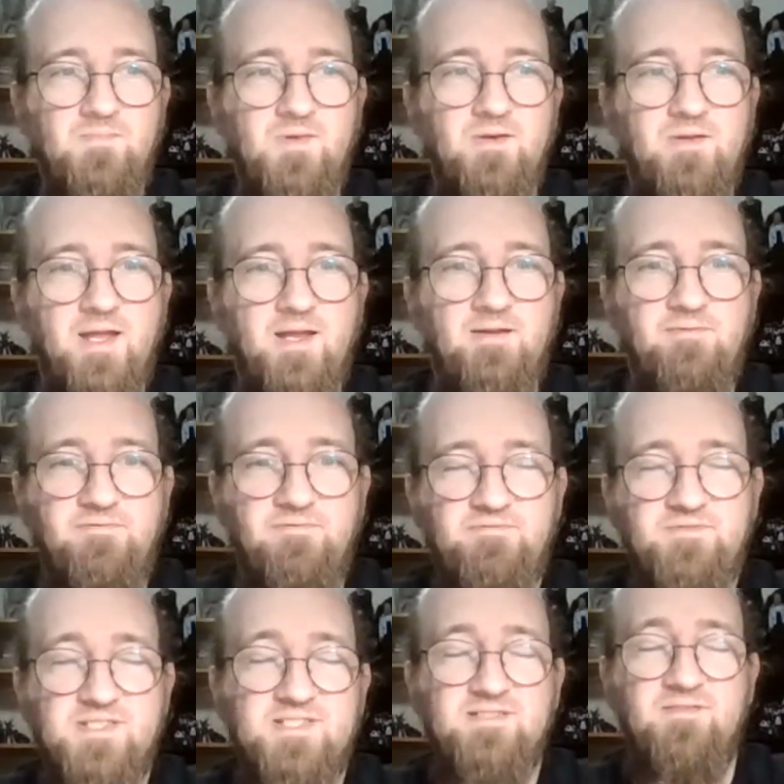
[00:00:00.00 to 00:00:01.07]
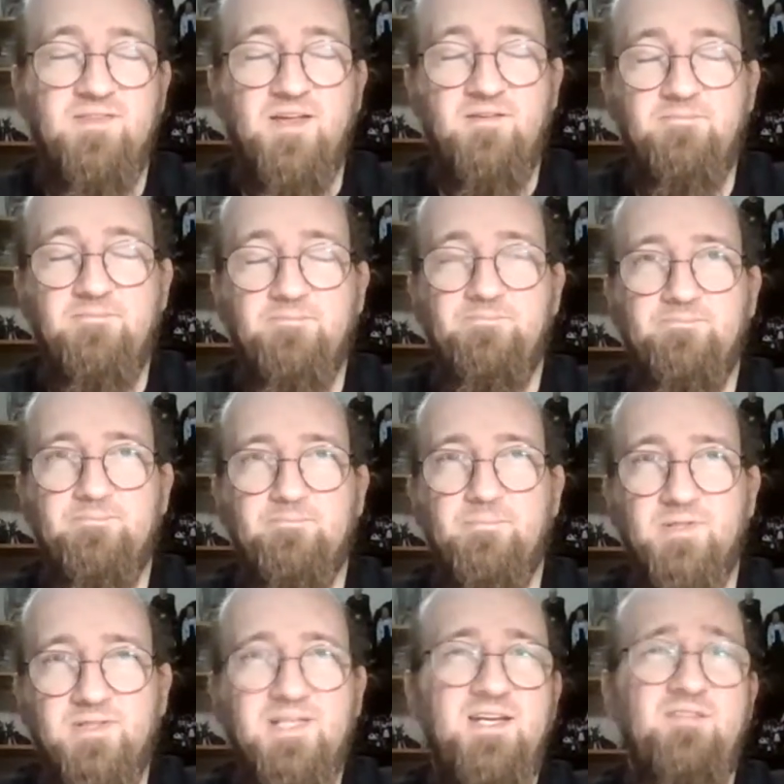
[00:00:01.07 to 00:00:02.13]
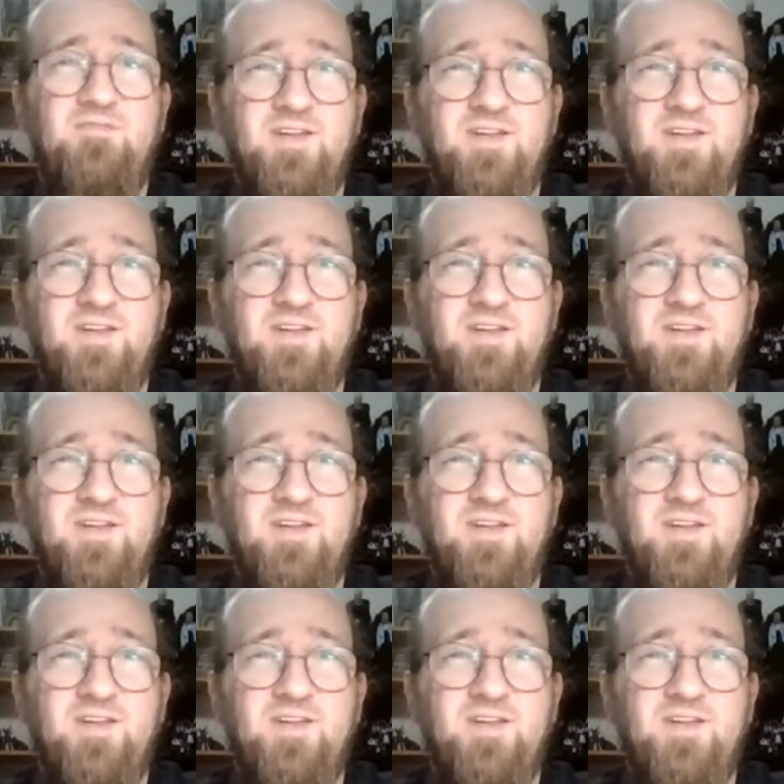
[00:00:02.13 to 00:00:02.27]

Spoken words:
they believe